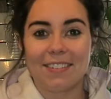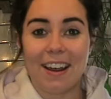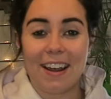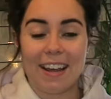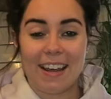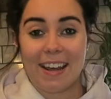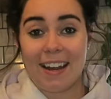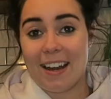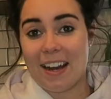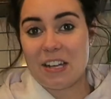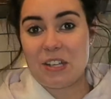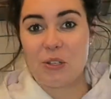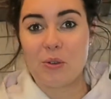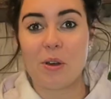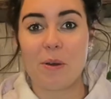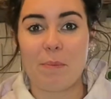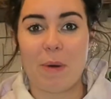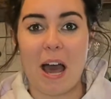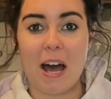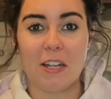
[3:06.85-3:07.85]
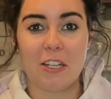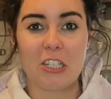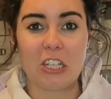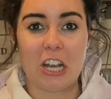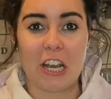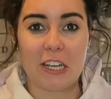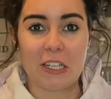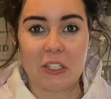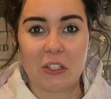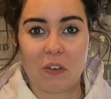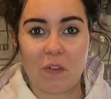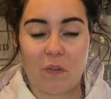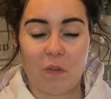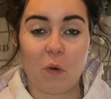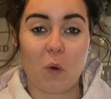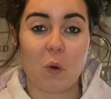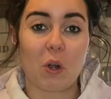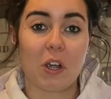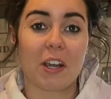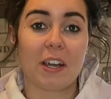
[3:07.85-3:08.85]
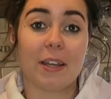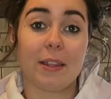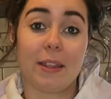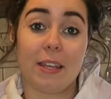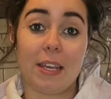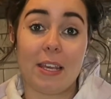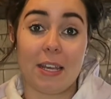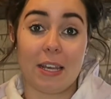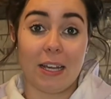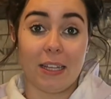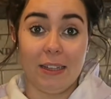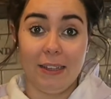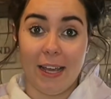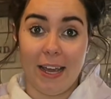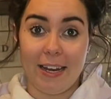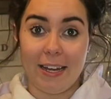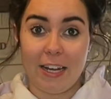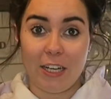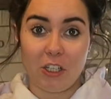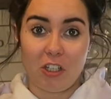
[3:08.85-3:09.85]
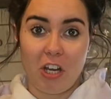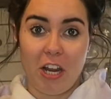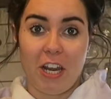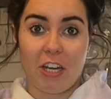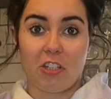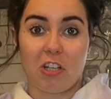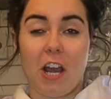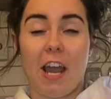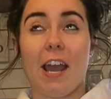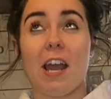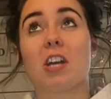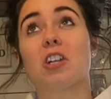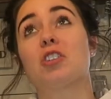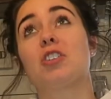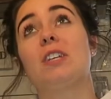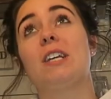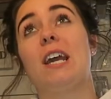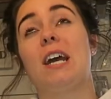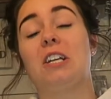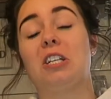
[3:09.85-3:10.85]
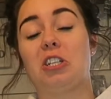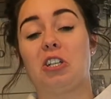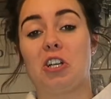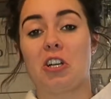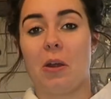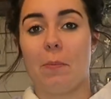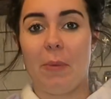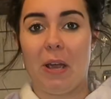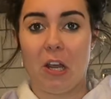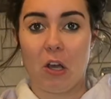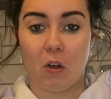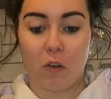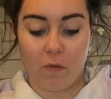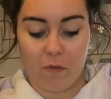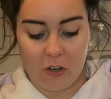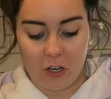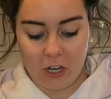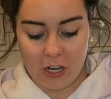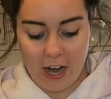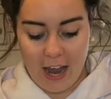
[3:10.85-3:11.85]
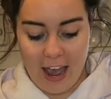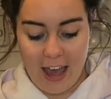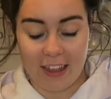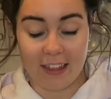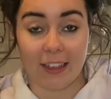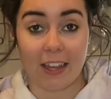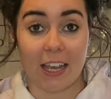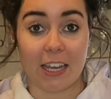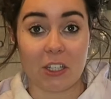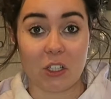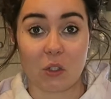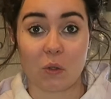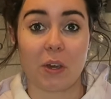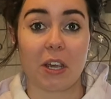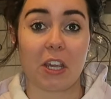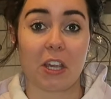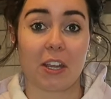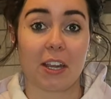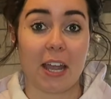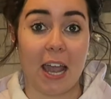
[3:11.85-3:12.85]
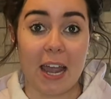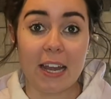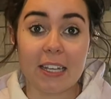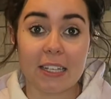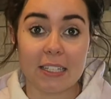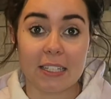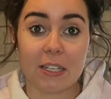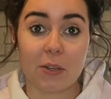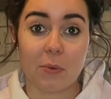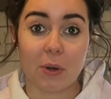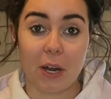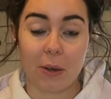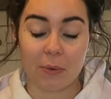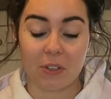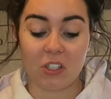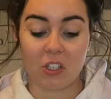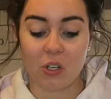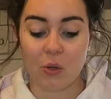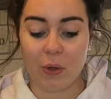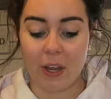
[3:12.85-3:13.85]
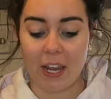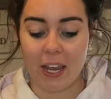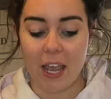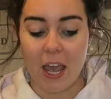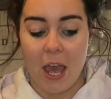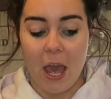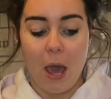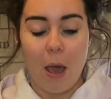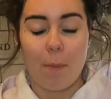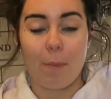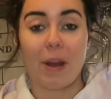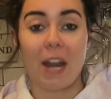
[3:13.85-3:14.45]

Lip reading: Alright, and I do apologize for the lighting change. I actually had to turn on my overhead light so I could kind of see what I was doing.